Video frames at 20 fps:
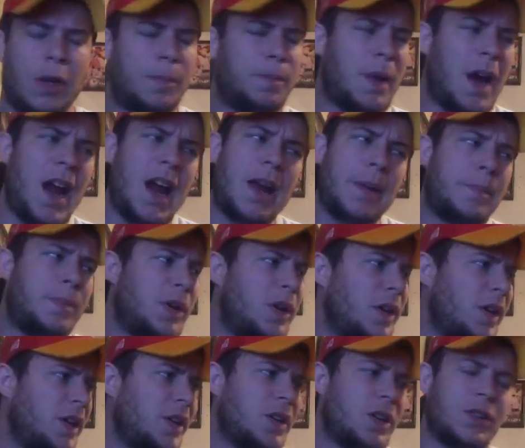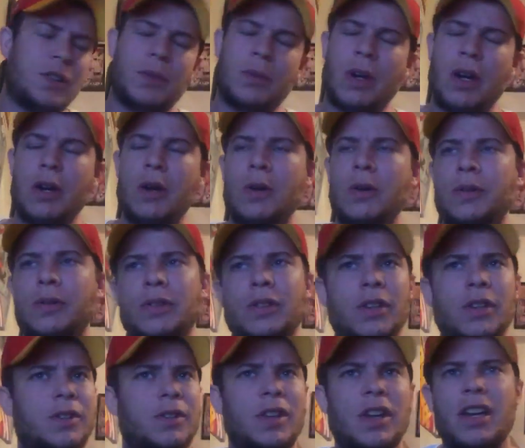they're bad playing on the road,
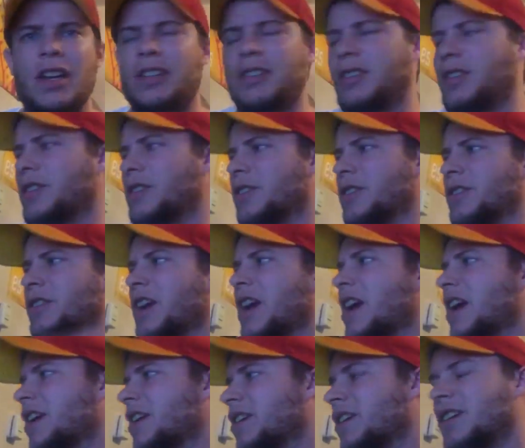and they're this and they're that.